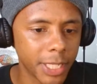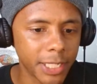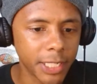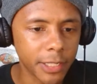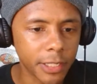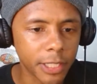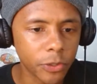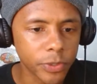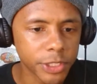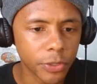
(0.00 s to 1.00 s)
And
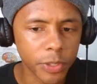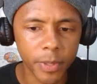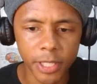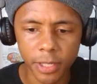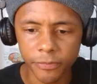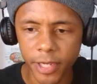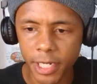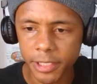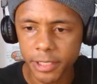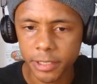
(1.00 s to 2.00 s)
little is known about the
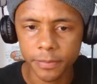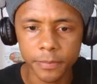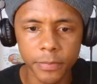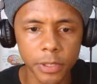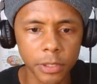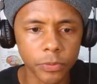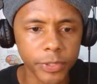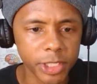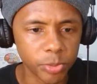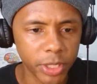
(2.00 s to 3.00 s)
lymphatic system.
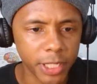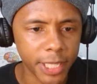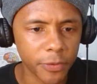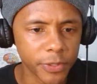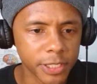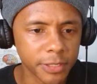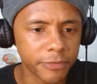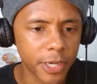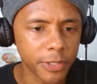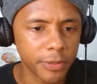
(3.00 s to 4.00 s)
Reason being, they recently
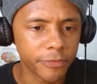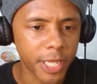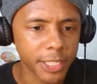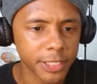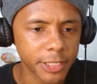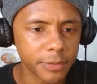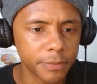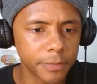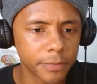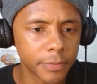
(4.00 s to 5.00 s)
found the lymphatic system